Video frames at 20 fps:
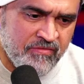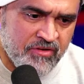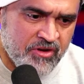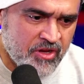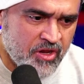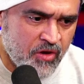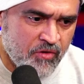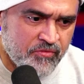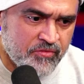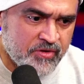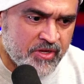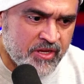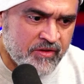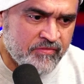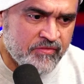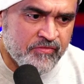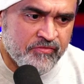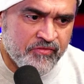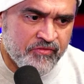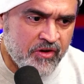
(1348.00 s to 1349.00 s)
to go
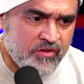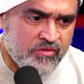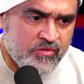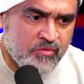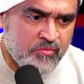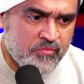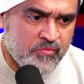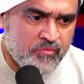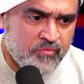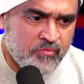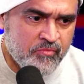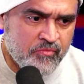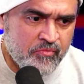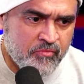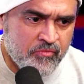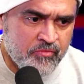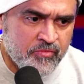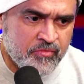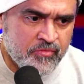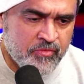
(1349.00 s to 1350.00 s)
even further,
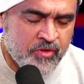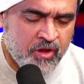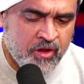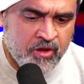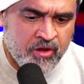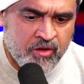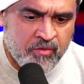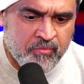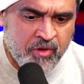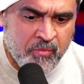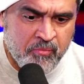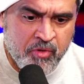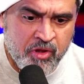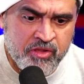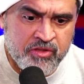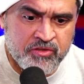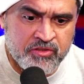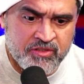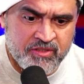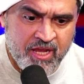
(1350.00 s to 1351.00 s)
my
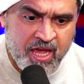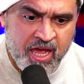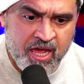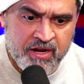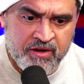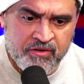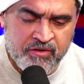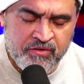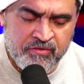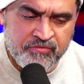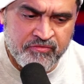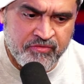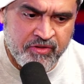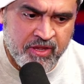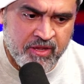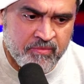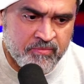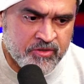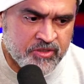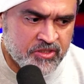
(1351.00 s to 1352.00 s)
mother's side of her
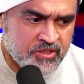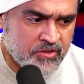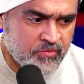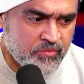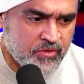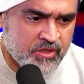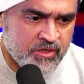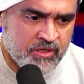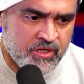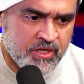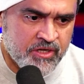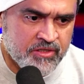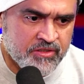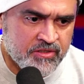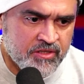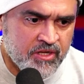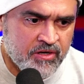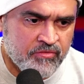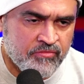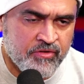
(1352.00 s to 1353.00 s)
family, she wouldn't let us
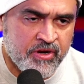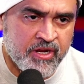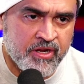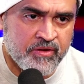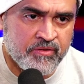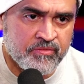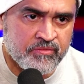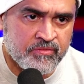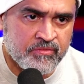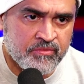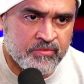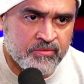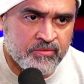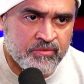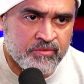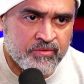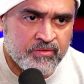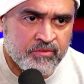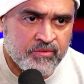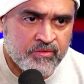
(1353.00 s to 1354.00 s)
get around.
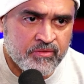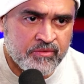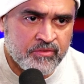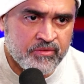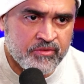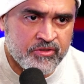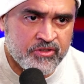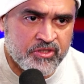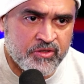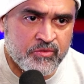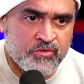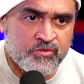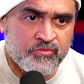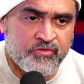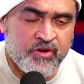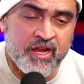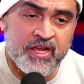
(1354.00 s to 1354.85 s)
She was afraid.